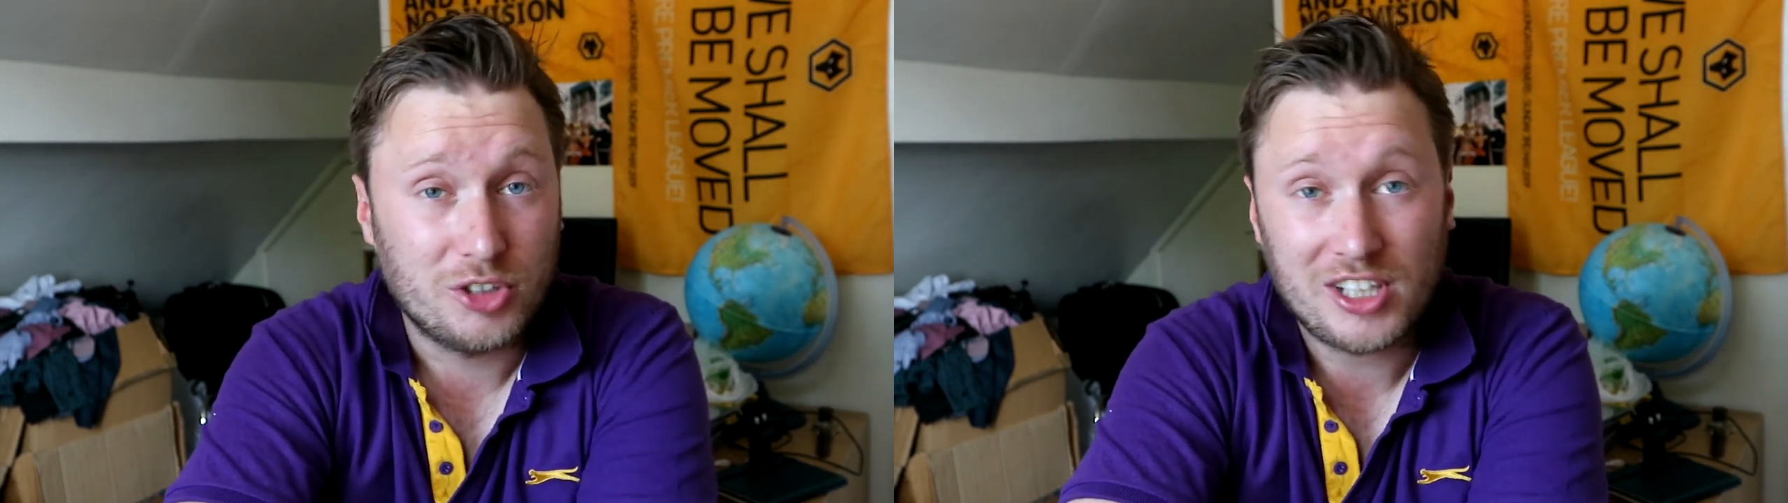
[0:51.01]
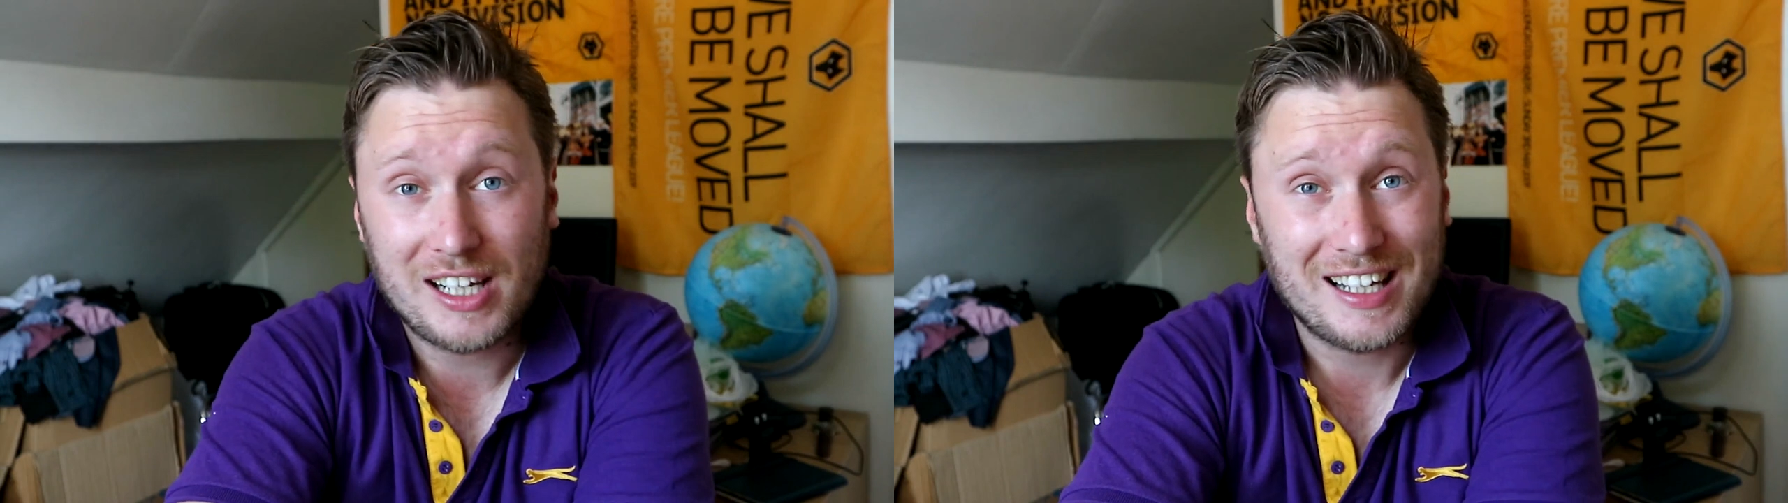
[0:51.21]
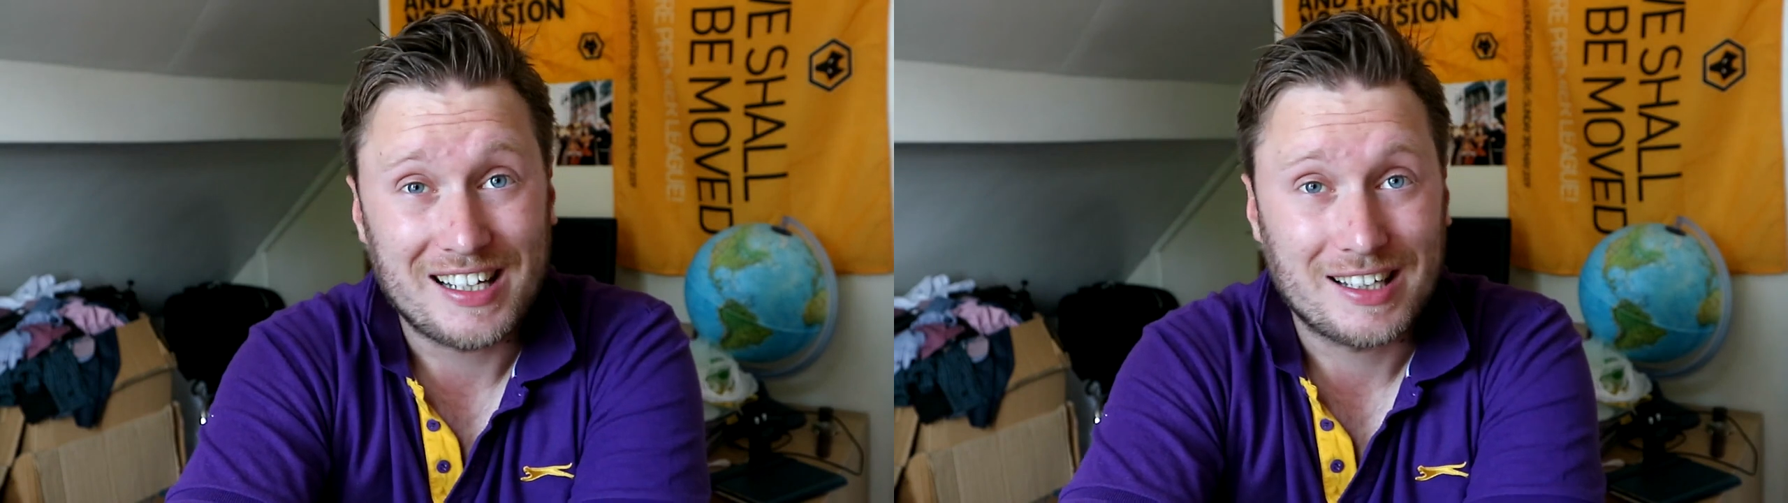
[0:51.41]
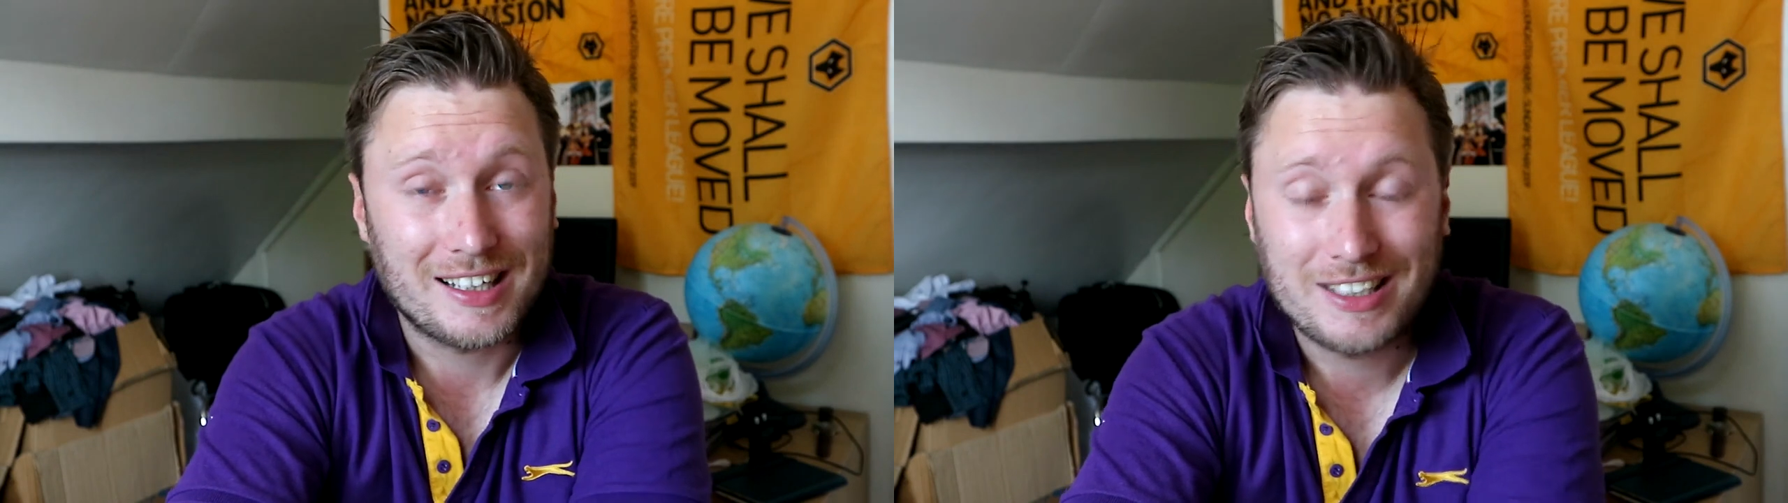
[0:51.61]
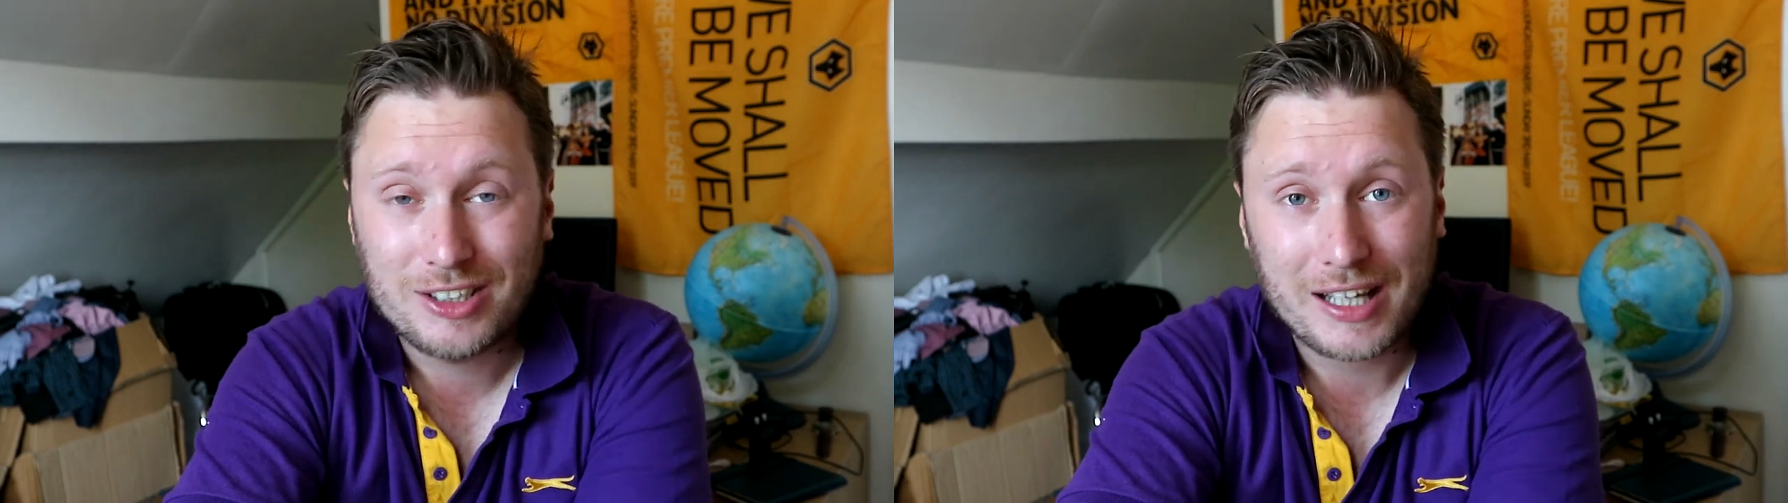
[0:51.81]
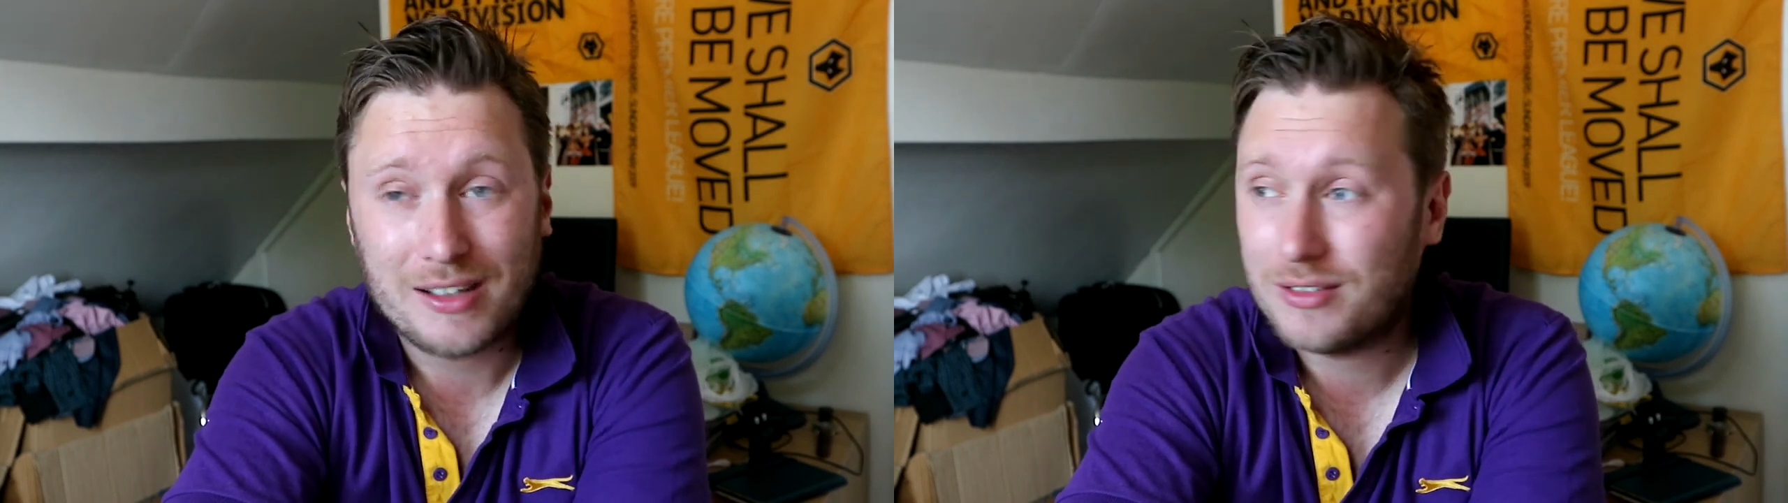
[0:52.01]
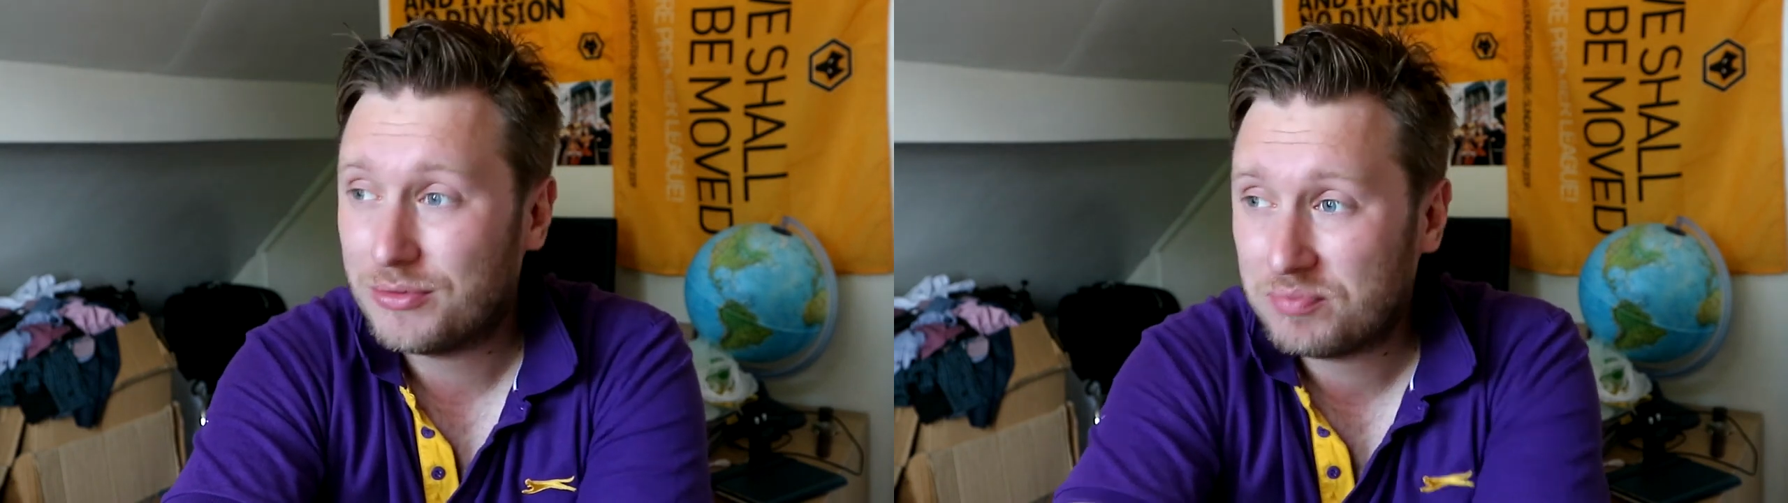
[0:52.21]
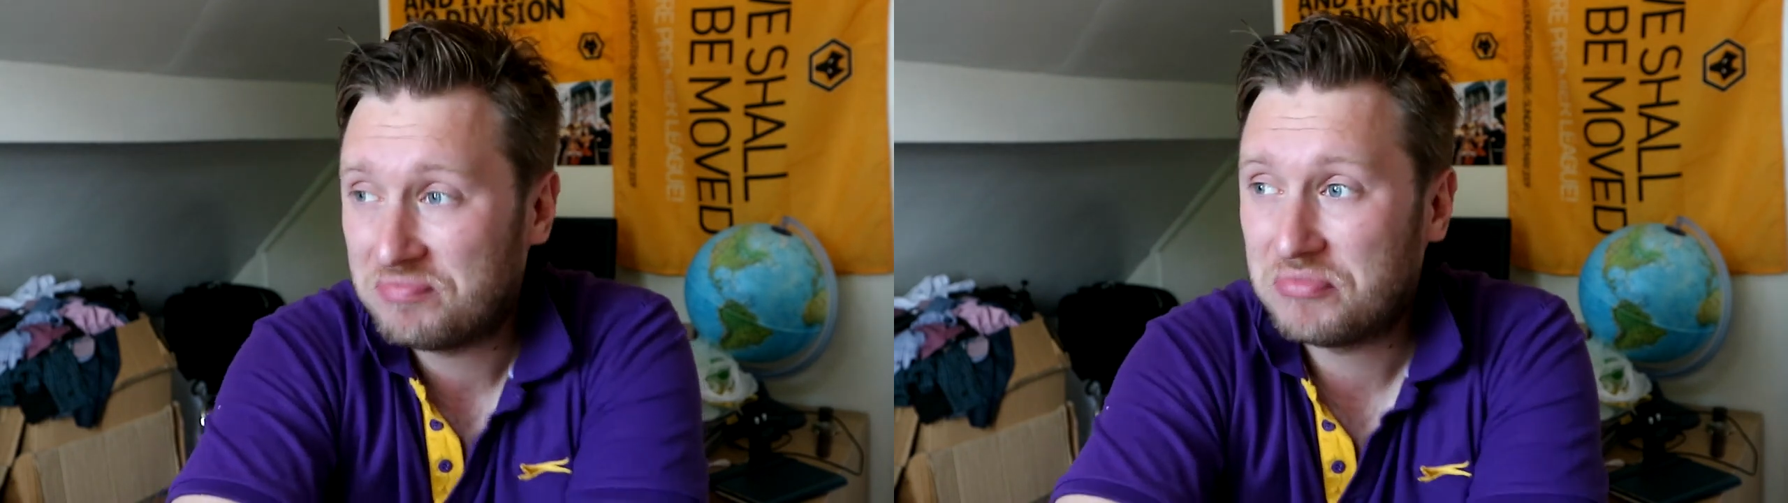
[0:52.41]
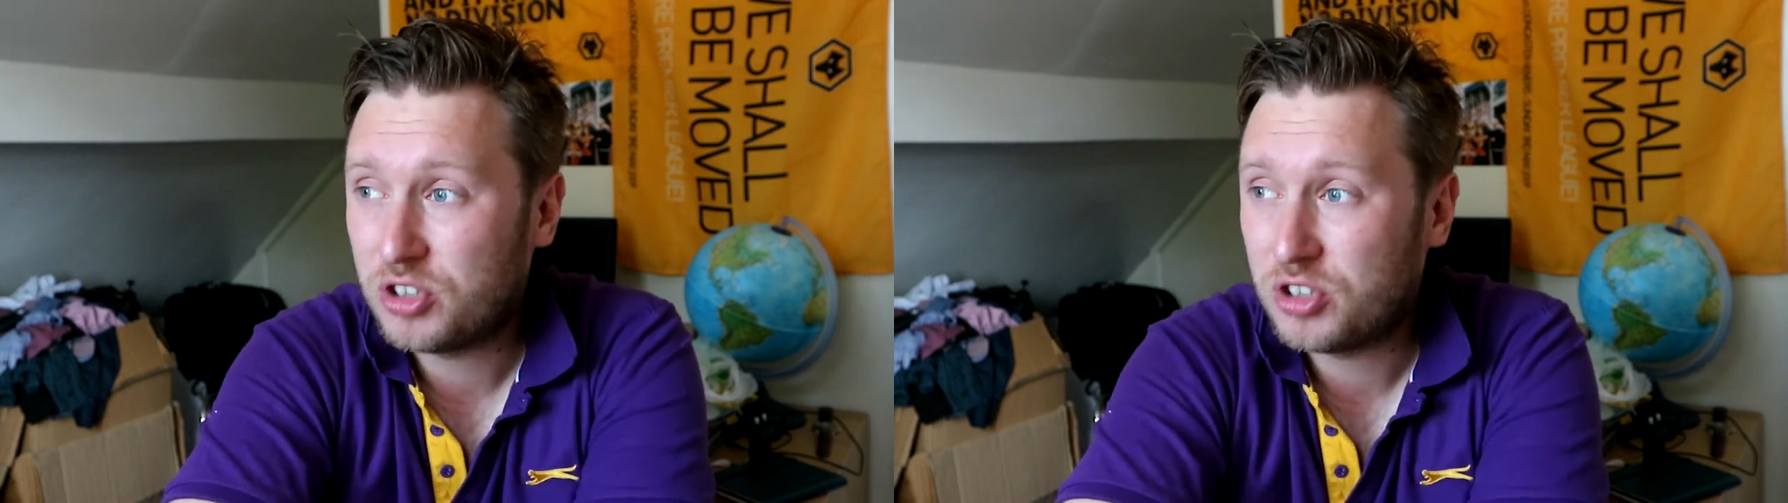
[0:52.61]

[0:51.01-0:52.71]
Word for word: resilient and they st